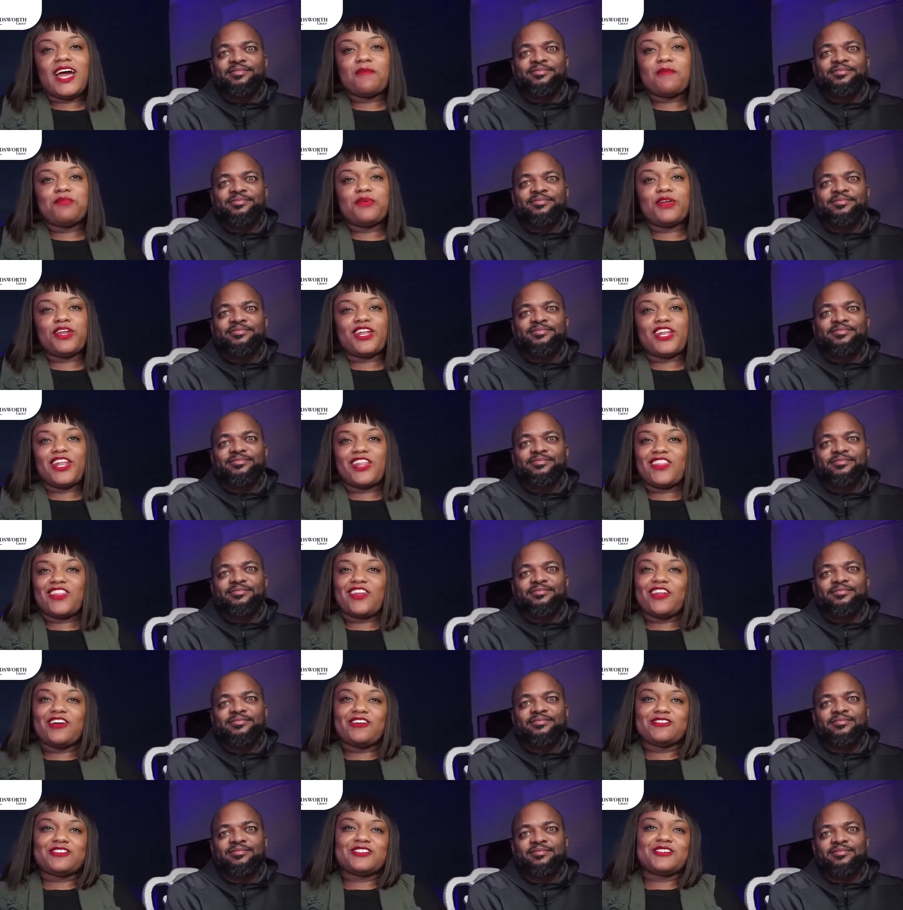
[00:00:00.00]
Speaker 1: I'll put it in the
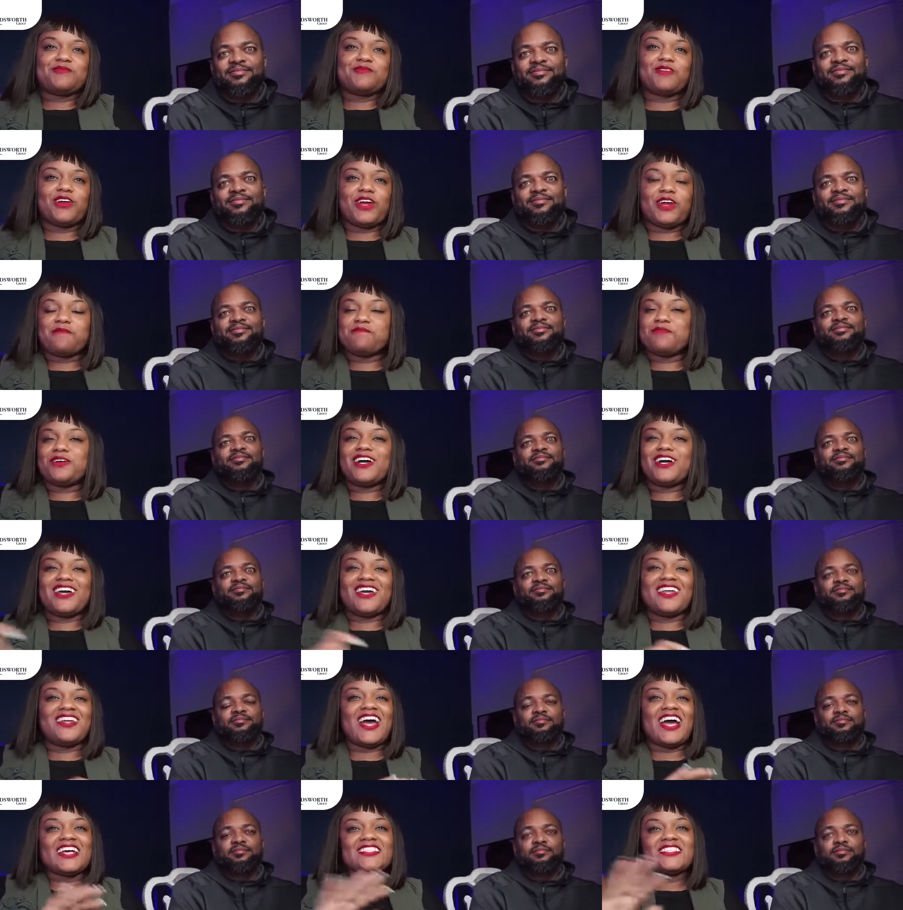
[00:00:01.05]
notes somewhere. But
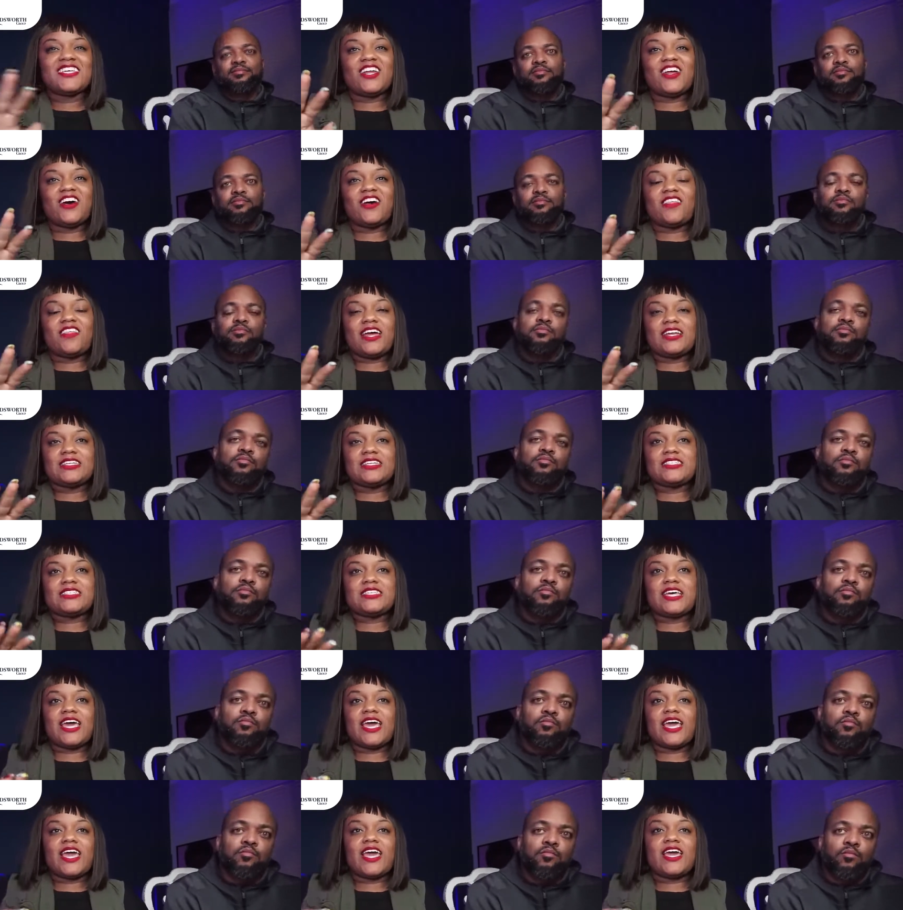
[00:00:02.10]
I said all that to
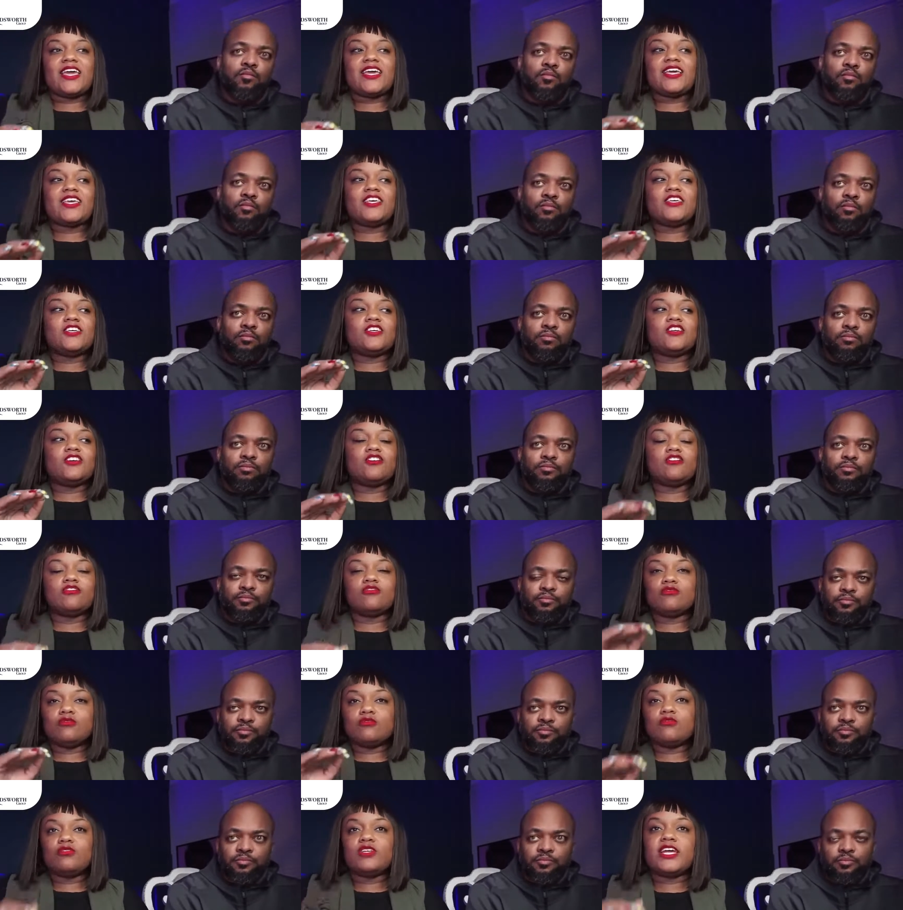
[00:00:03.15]
say
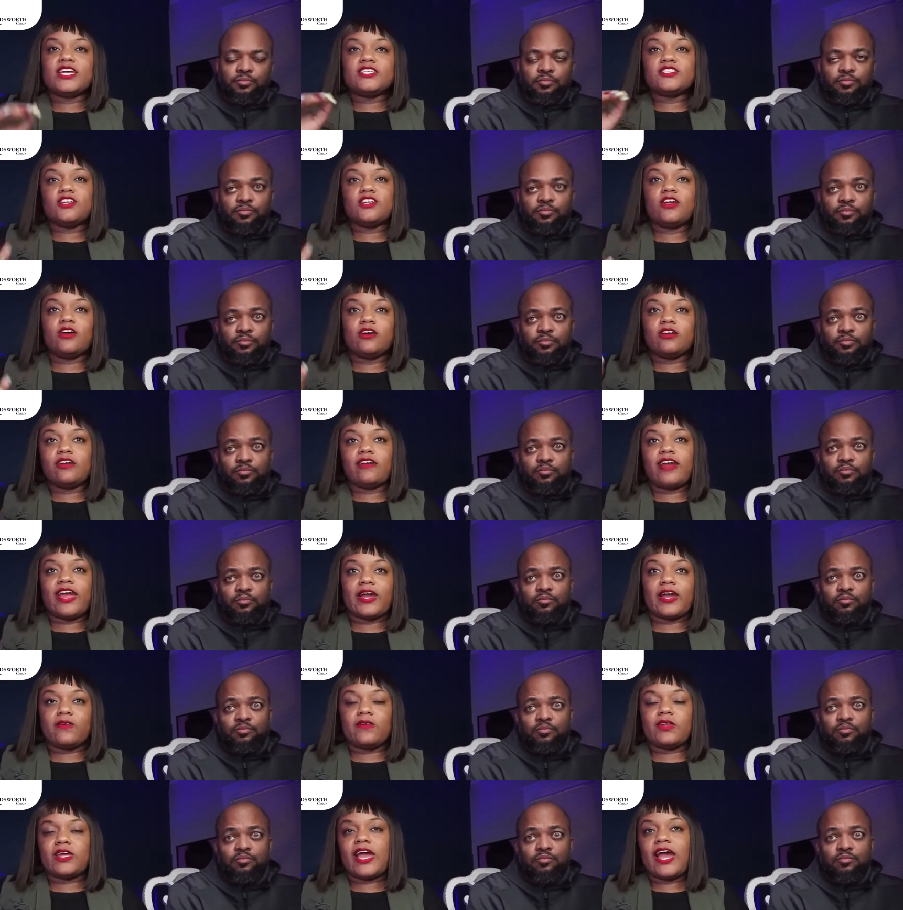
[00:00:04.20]
you need to know your
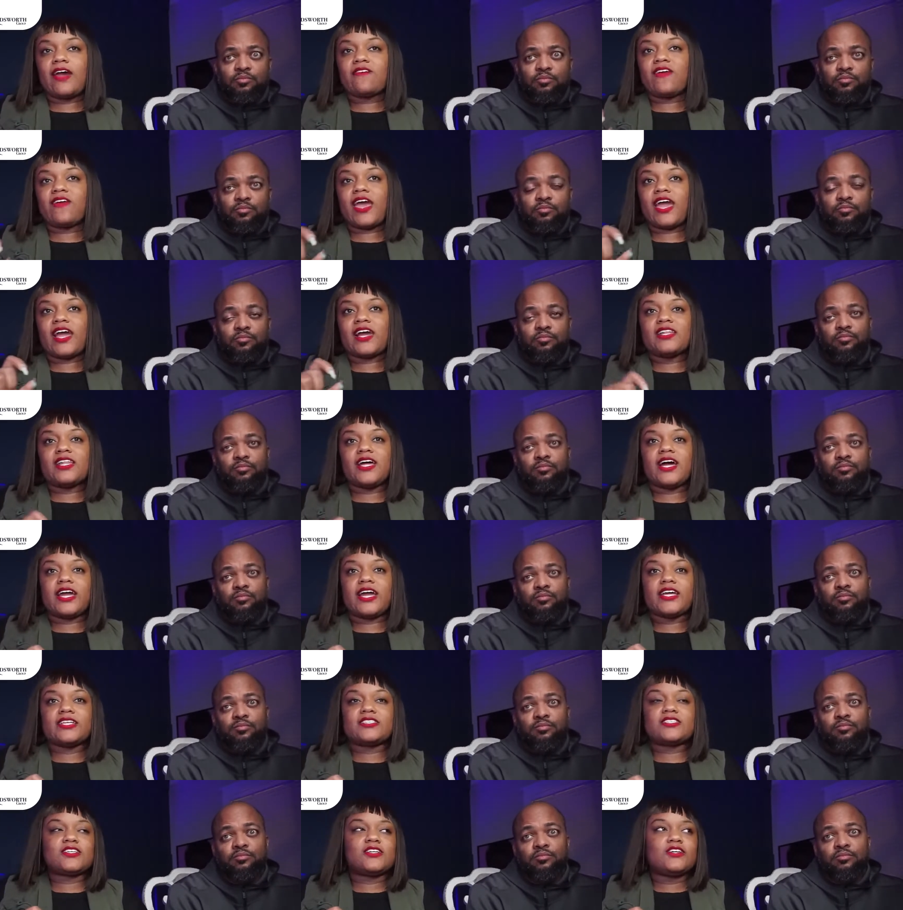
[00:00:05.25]
equity. I've had
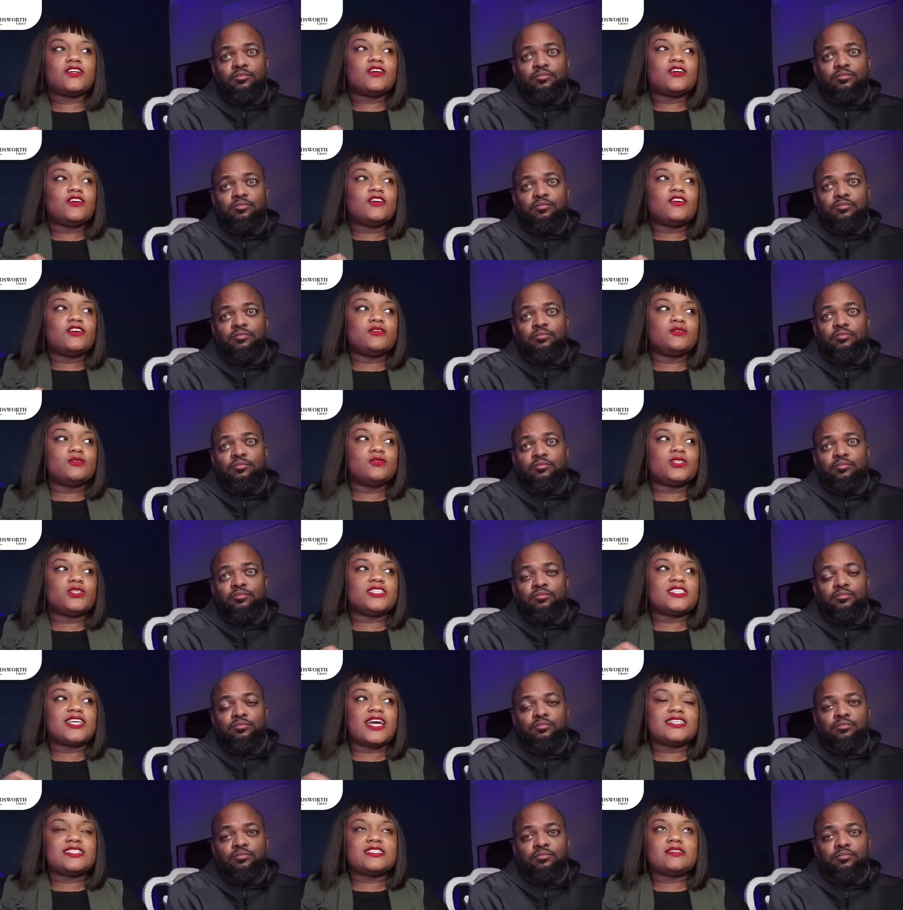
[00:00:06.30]
clients who will
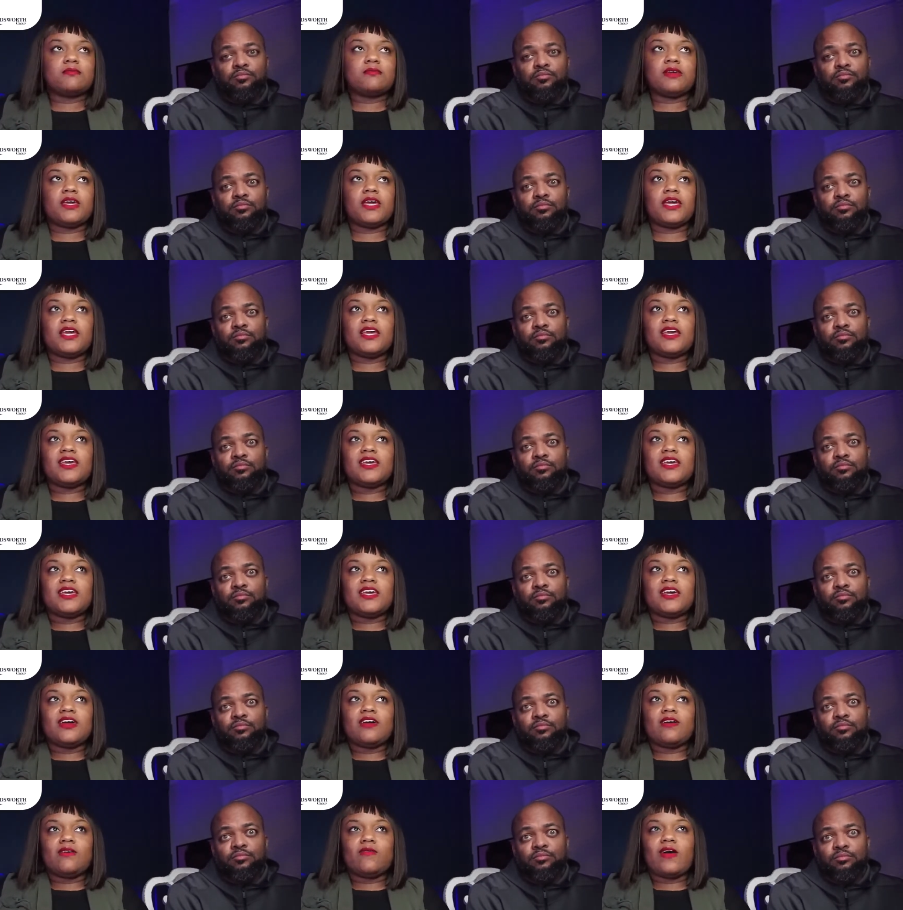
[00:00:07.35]
say to me,
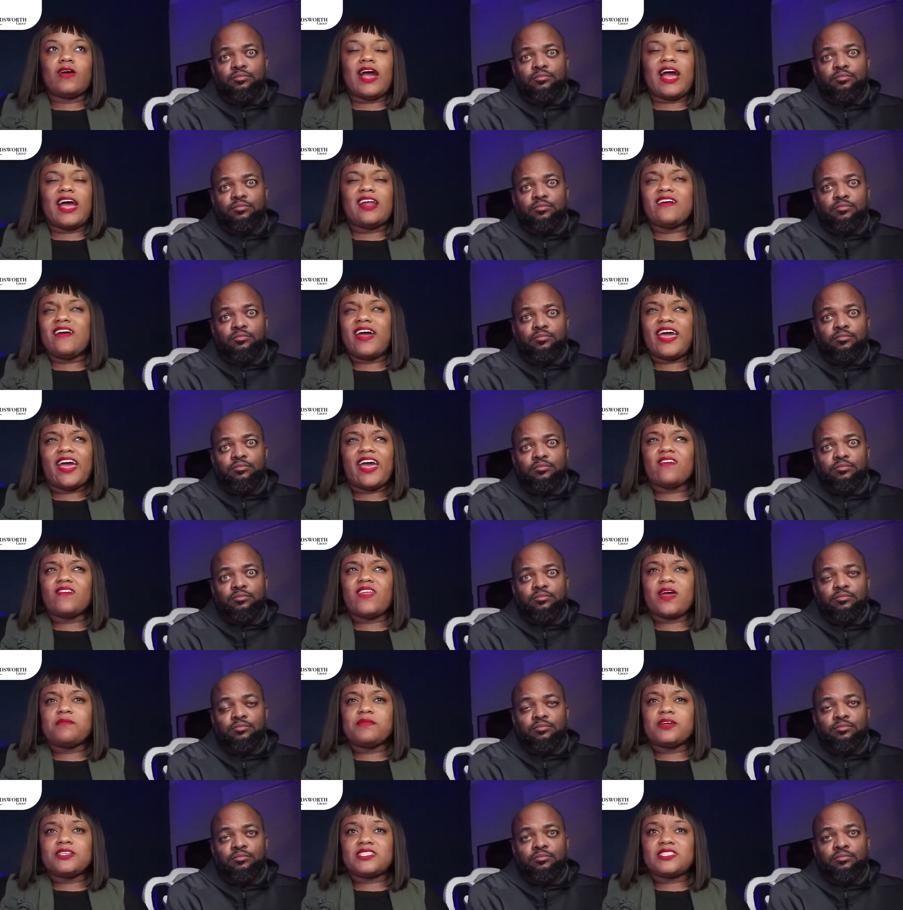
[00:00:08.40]
Well, I don't have
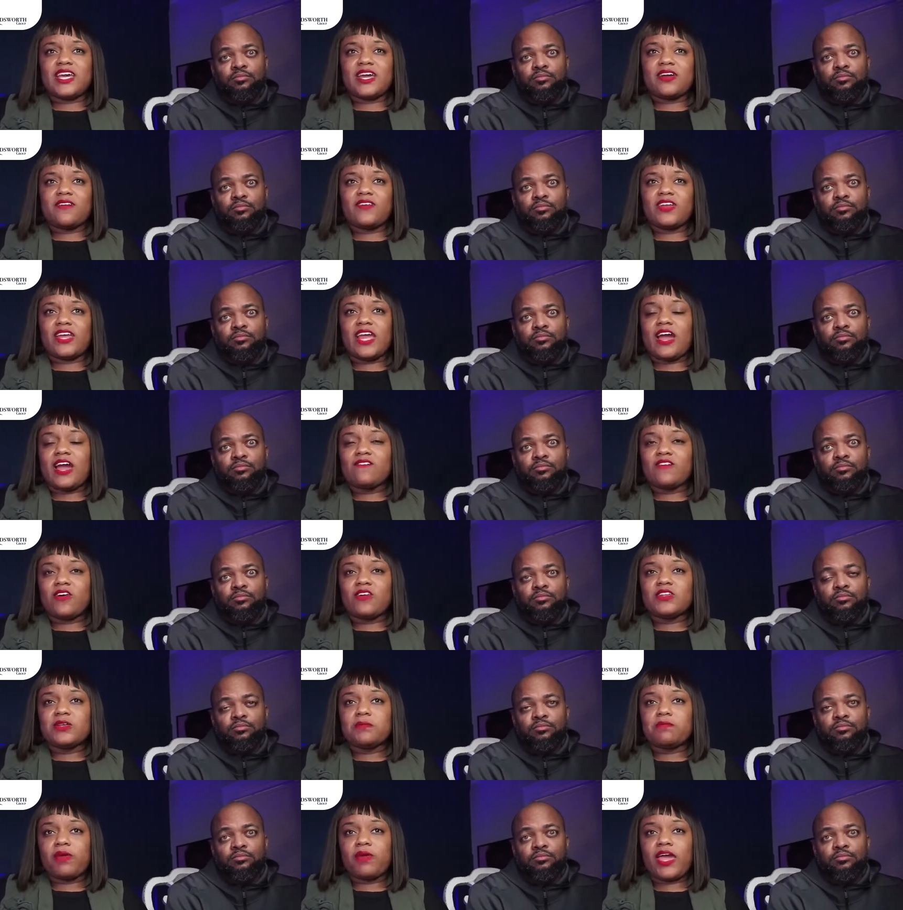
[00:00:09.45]
that much equity. I've
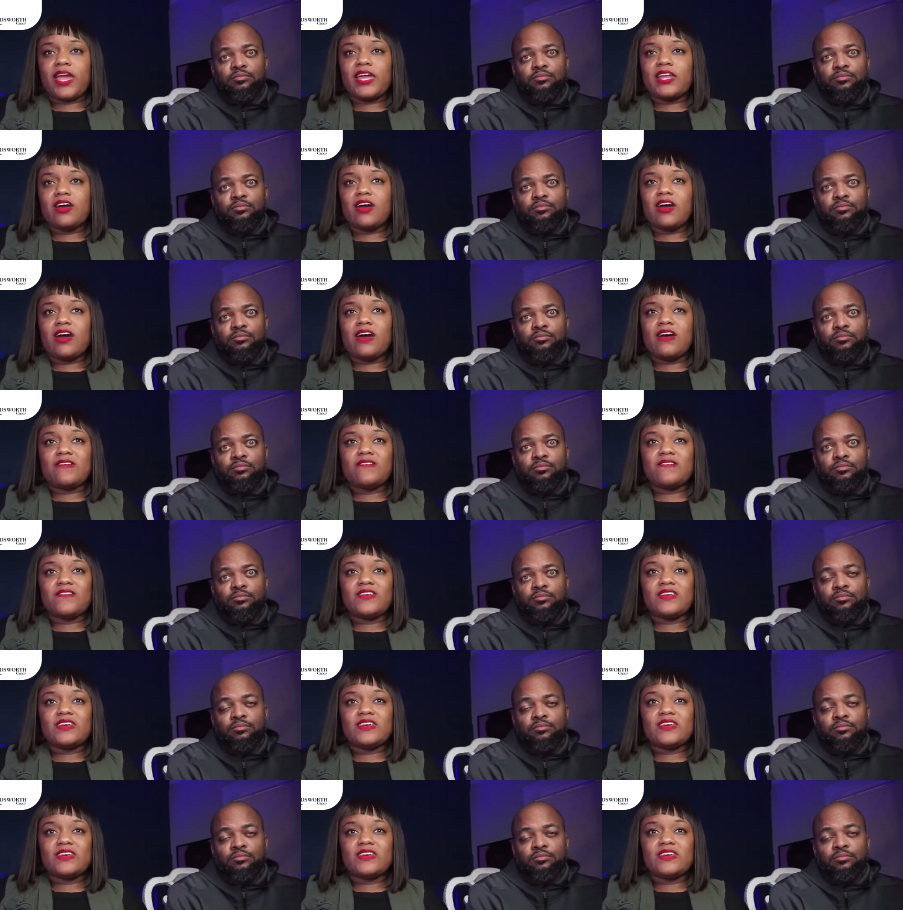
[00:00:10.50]
only paid off